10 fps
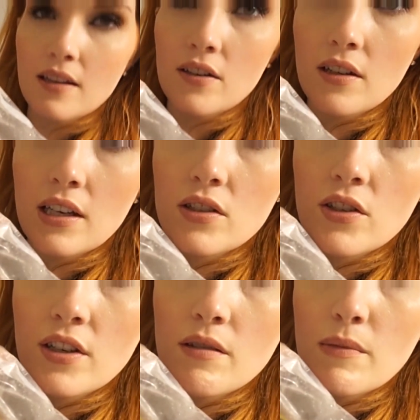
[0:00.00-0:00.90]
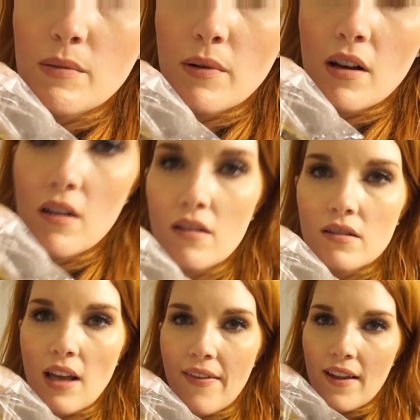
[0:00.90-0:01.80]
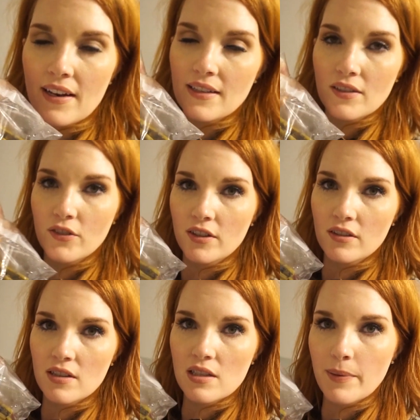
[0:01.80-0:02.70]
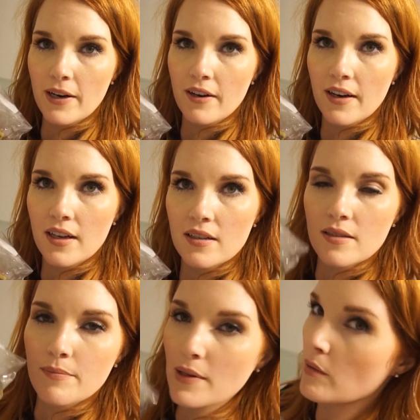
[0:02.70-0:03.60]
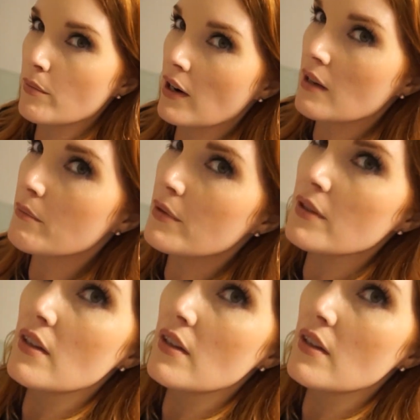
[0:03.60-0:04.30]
They're like turkey meatballs, and then I did grilled asparagus meal prep.